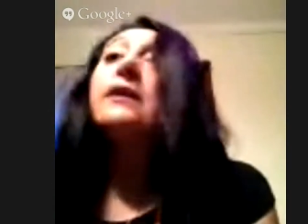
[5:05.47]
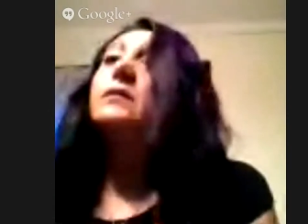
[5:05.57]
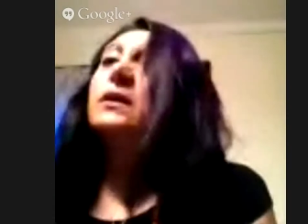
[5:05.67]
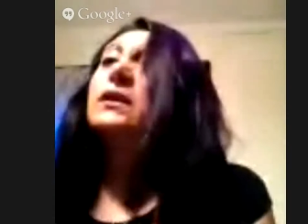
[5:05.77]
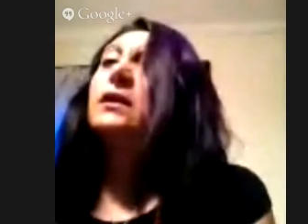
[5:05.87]

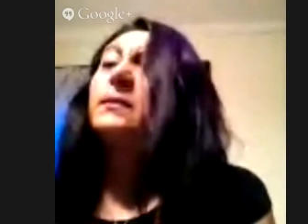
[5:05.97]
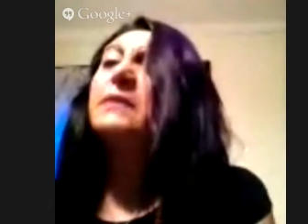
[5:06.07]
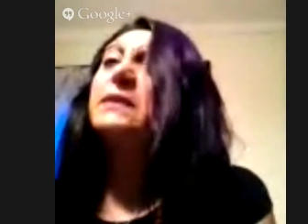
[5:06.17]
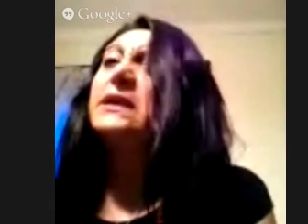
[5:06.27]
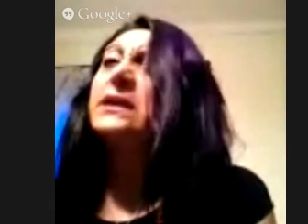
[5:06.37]

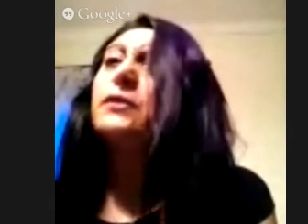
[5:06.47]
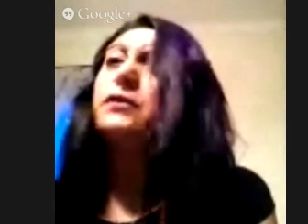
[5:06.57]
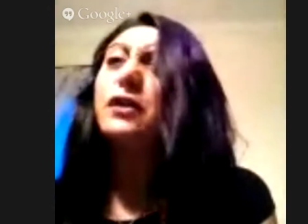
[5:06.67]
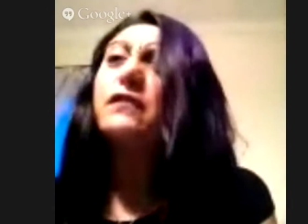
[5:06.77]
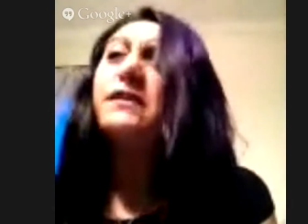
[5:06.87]
It made me a
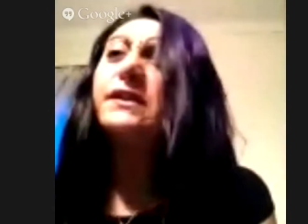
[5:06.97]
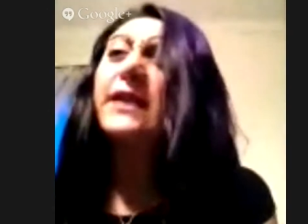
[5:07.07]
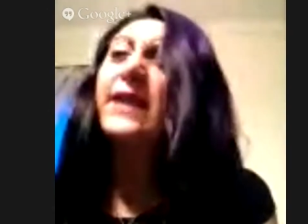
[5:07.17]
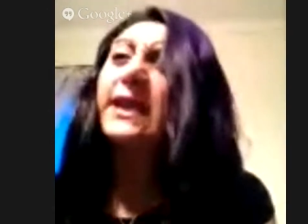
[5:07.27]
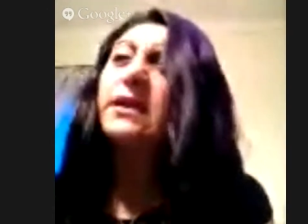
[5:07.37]
little nervous,
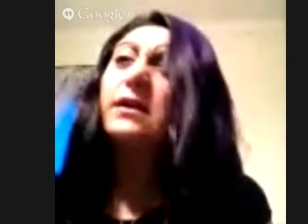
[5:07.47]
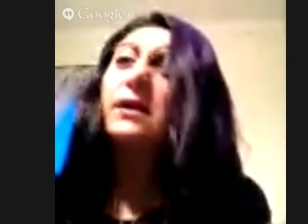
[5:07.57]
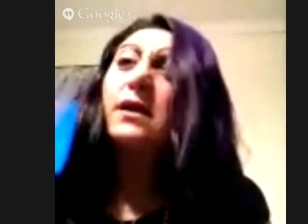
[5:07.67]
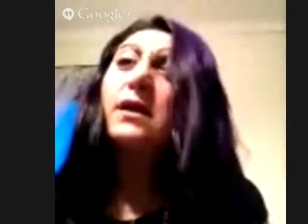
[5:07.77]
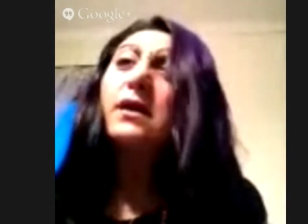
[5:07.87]
I think,
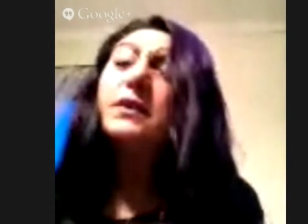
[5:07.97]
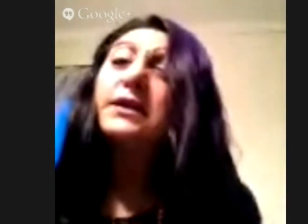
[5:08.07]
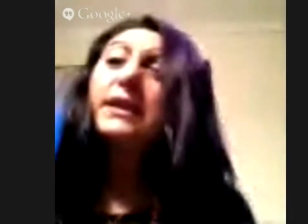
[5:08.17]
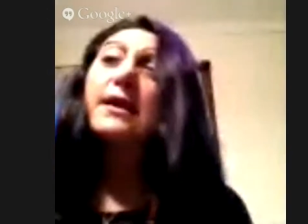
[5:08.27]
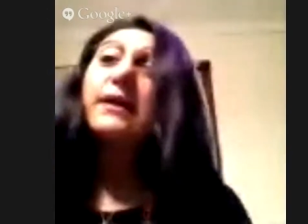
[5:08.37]

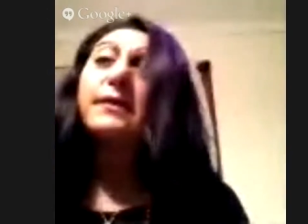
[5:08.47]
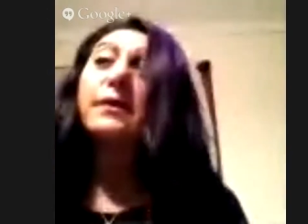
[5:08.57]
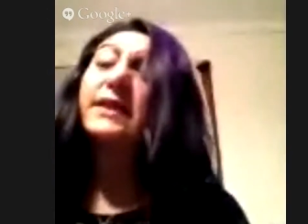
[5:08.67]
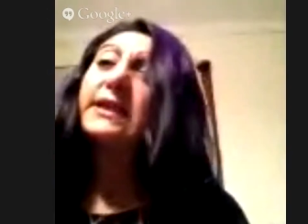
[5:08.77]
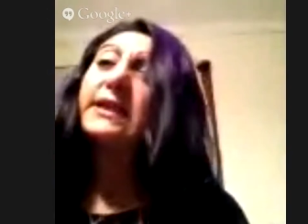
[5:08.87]
because it's not
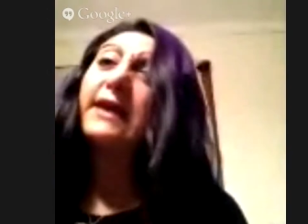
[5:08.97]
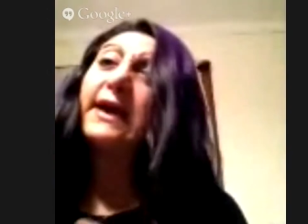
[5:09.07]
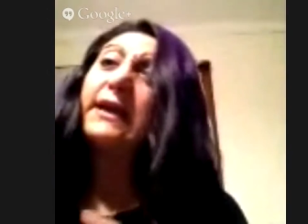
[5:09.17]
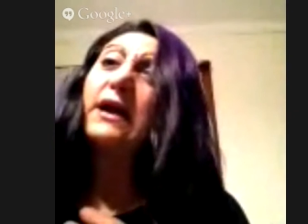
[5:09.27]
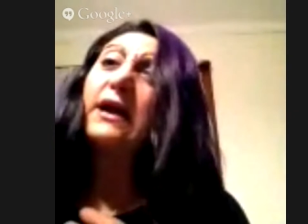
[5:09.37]
something
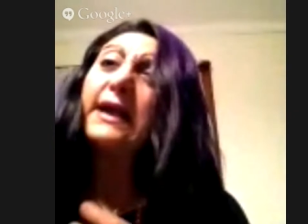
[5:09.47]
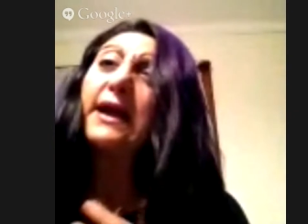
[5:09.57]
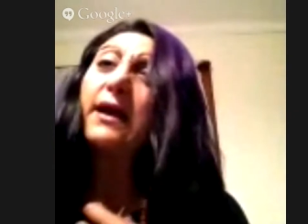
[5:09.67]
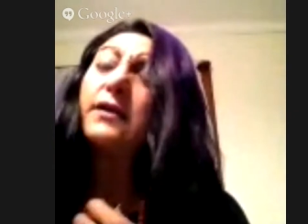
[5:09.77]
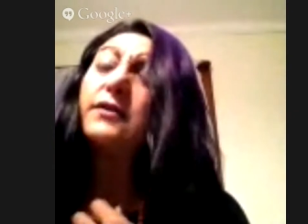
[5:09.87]
that I
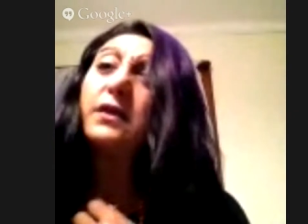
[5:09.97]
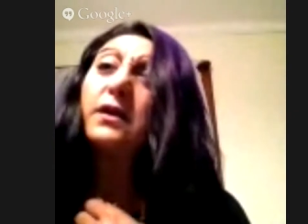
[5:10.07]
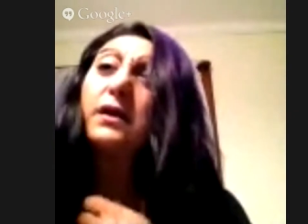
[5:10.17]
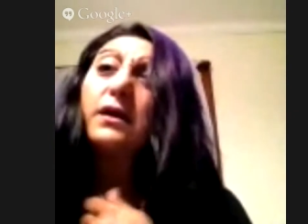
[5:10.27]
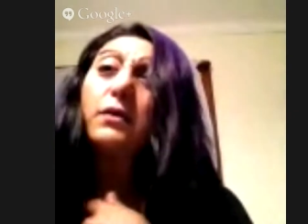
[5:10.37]
had
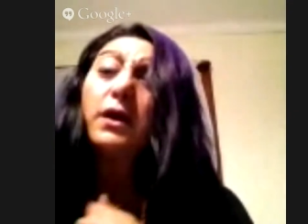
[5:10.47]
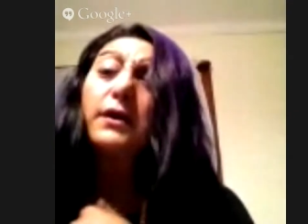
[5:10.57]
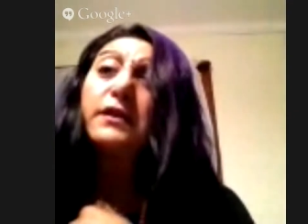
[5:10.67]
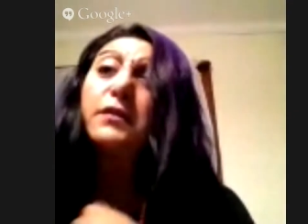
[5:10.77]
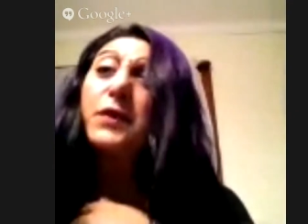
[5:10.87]

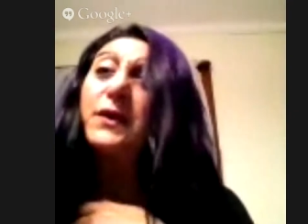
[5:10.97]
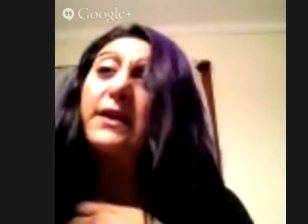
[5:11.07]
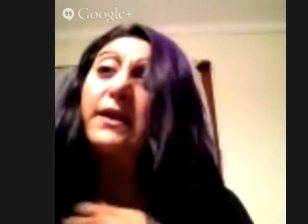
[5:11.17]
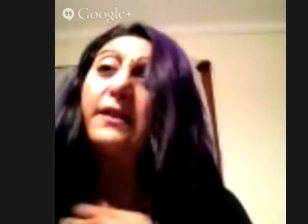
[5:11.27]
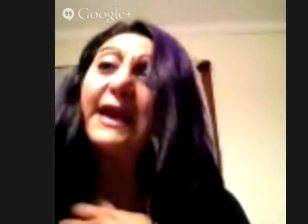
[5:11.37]

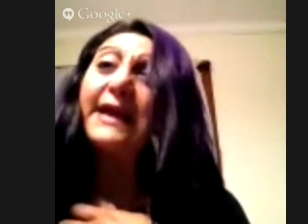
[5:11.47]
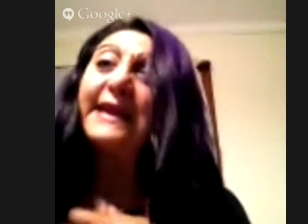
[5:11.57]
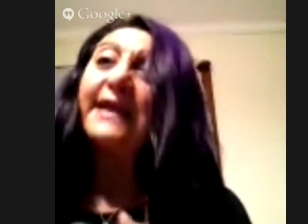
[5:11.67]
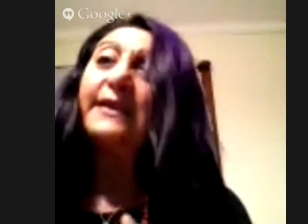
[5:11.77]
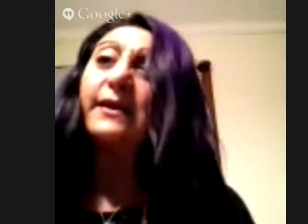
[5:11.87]
experienced at
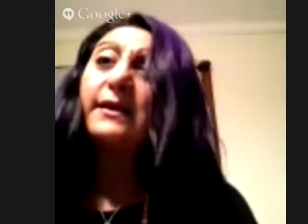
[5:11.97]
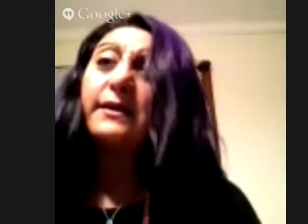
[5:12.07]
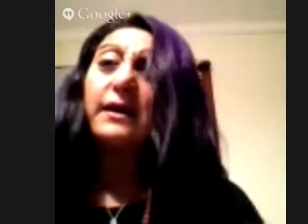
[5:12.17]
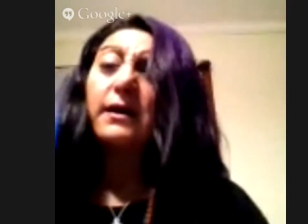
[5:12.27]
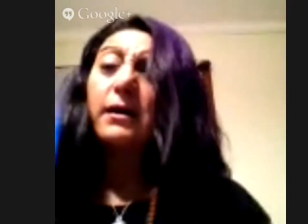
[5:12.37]
that
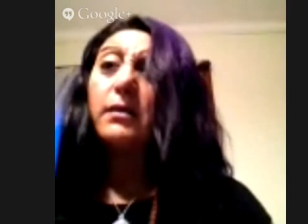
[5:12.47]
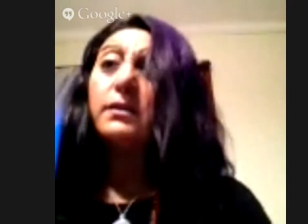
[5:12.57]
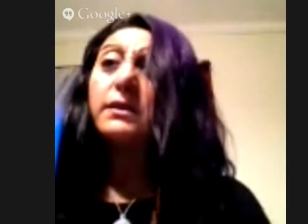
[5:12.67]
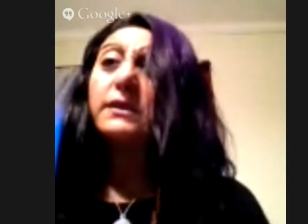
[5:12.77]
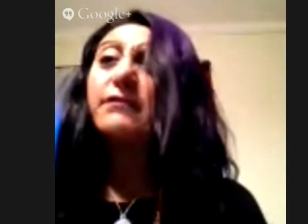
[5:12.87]

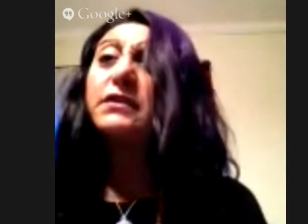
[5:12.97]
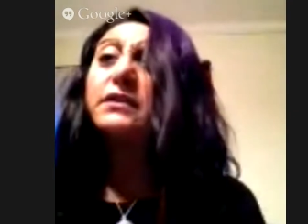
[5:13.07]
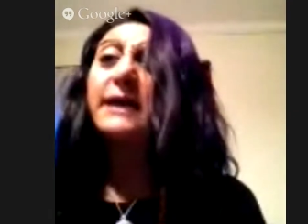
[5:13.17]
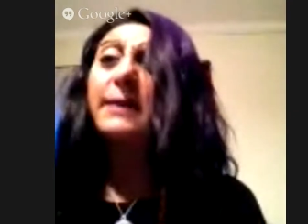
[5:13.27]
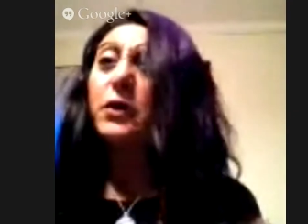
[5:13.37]

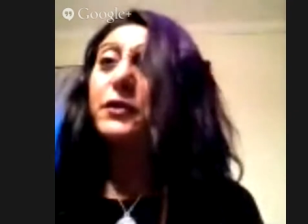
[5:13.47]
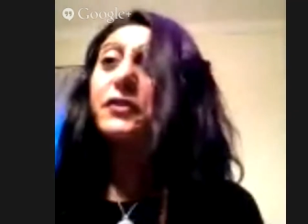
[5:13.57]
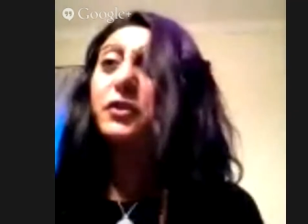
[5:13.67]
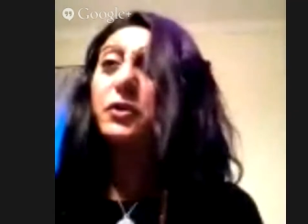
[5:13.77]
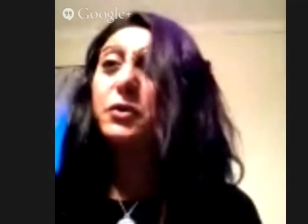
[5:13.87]
level, that
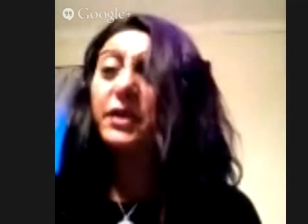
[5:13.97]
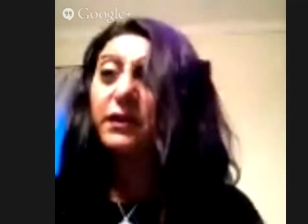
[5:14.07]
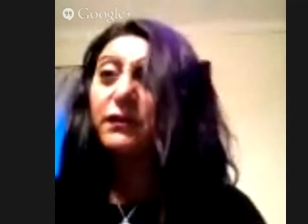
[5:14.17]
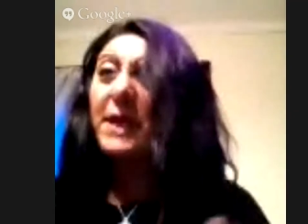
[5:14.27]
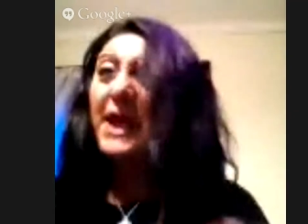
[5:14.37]
multitude
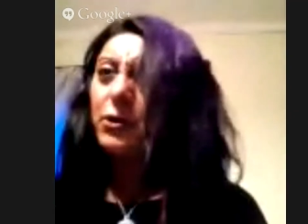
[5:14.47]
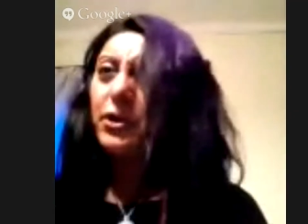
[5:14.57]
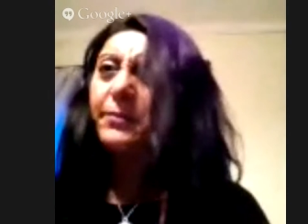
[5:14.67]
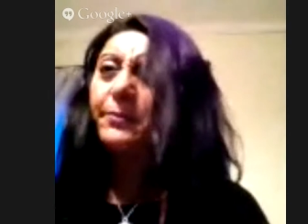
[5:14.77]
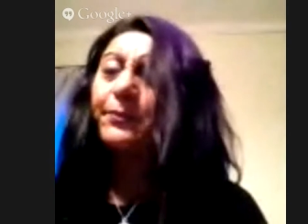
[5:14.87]
of
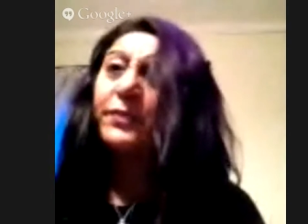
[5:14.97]
power.